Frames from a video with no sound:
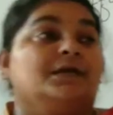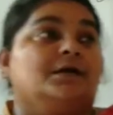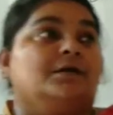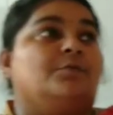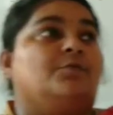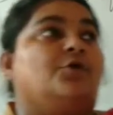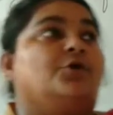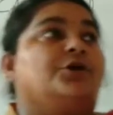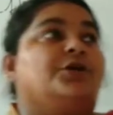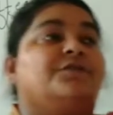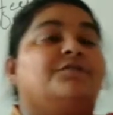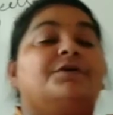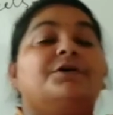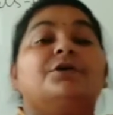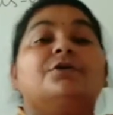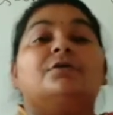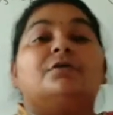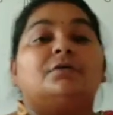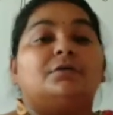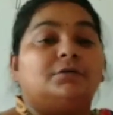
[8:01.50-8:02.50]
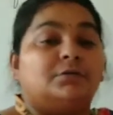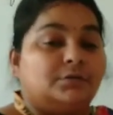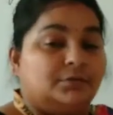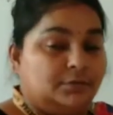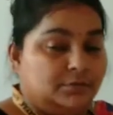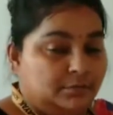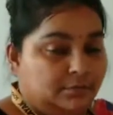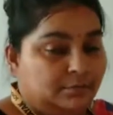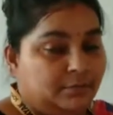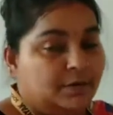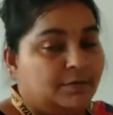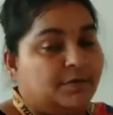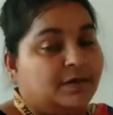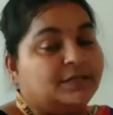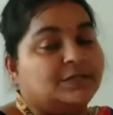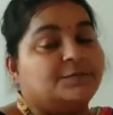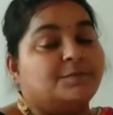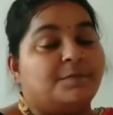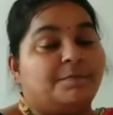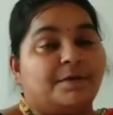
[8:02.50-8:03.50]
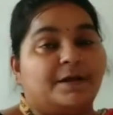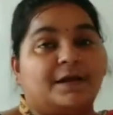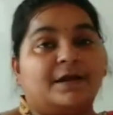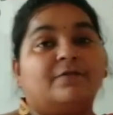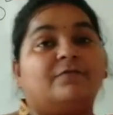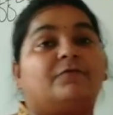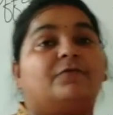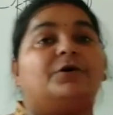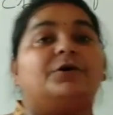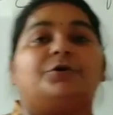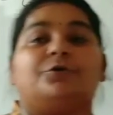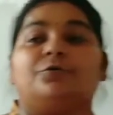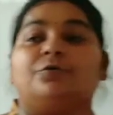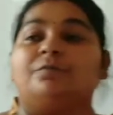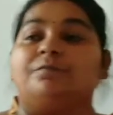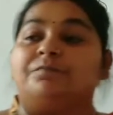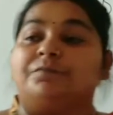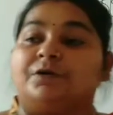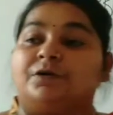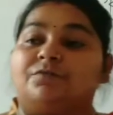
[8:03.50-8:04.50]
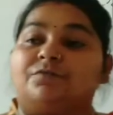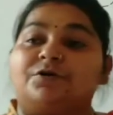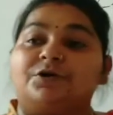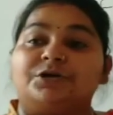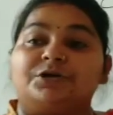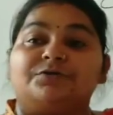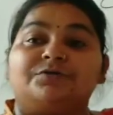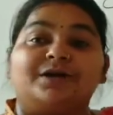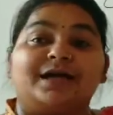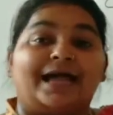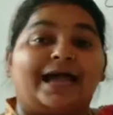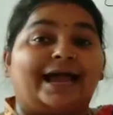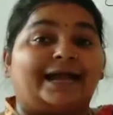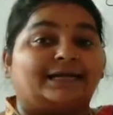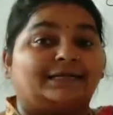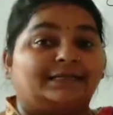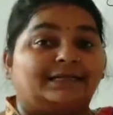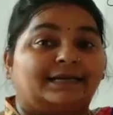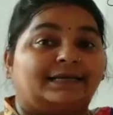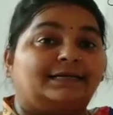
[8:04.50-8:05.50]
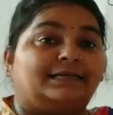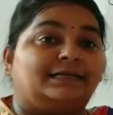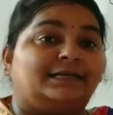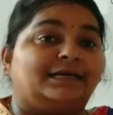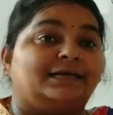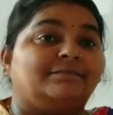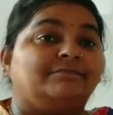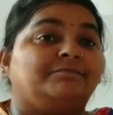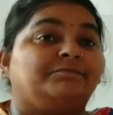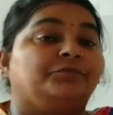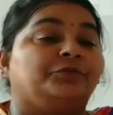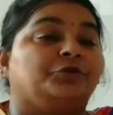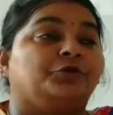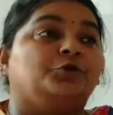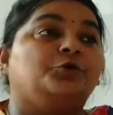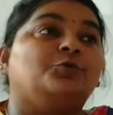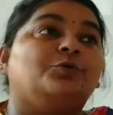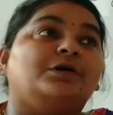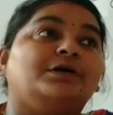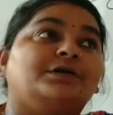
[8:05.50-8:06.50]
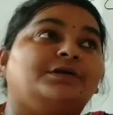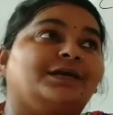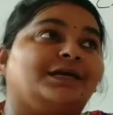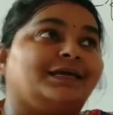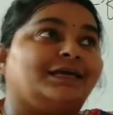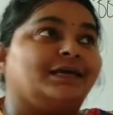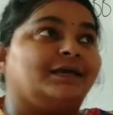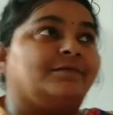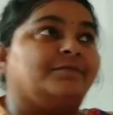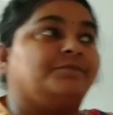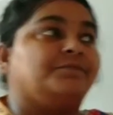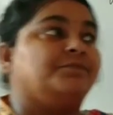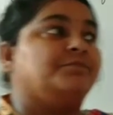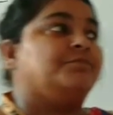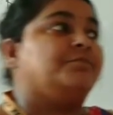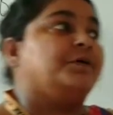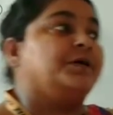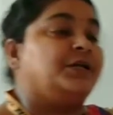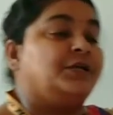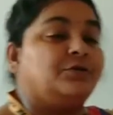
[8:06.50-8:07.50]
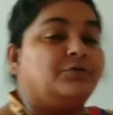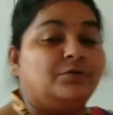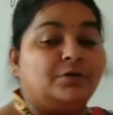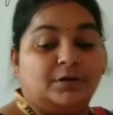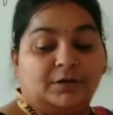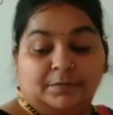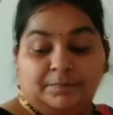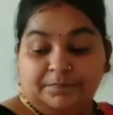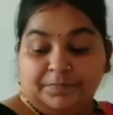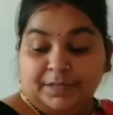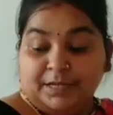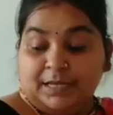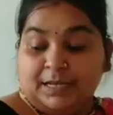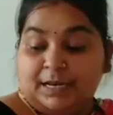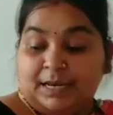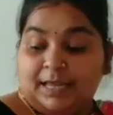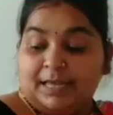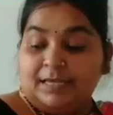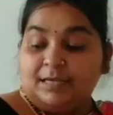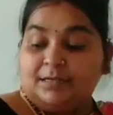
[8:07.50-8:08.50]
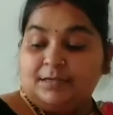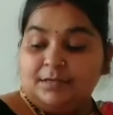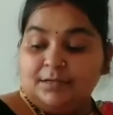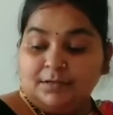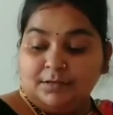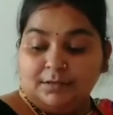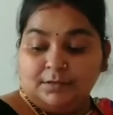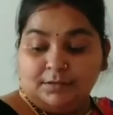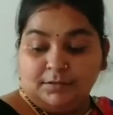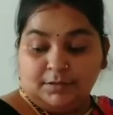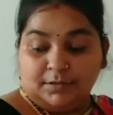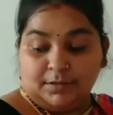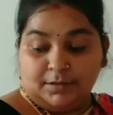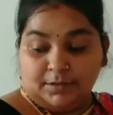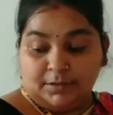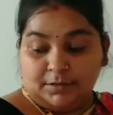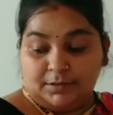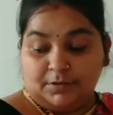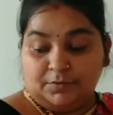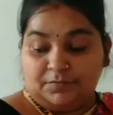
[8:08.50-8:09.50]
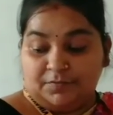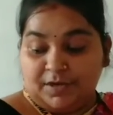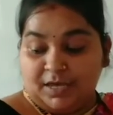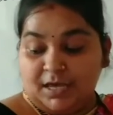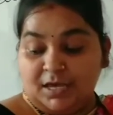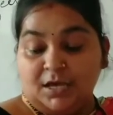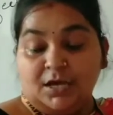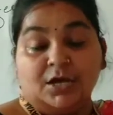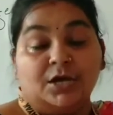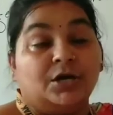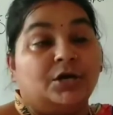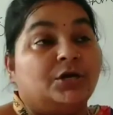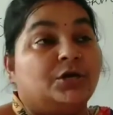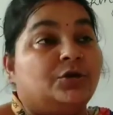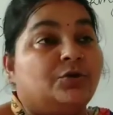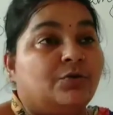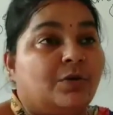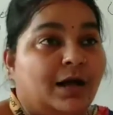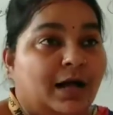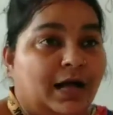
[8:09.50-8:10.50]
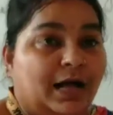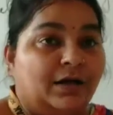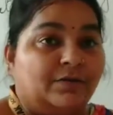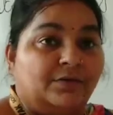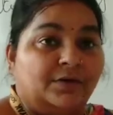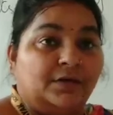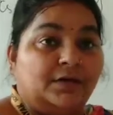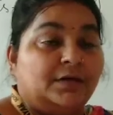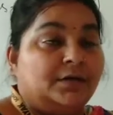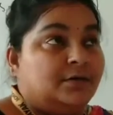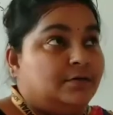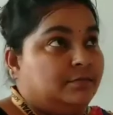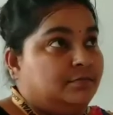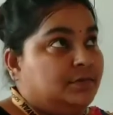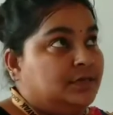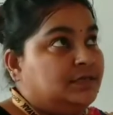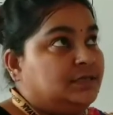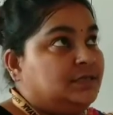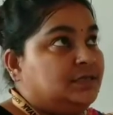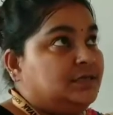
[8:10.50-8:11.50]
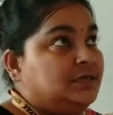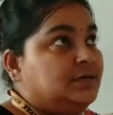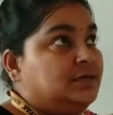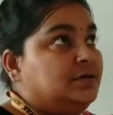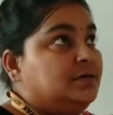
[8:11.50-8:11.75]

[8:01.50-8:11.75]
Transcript: Whatever your mama is preparing for you, whatever at that time you are taking particular, like the way you have, means